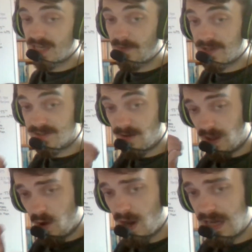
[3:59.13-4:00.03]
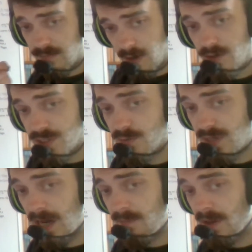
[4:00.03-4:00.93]
down. That is a highly emotional
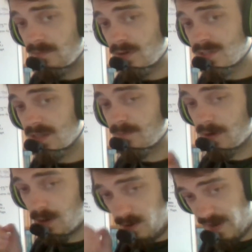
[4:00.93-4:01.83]
game they've lost. They put a lot of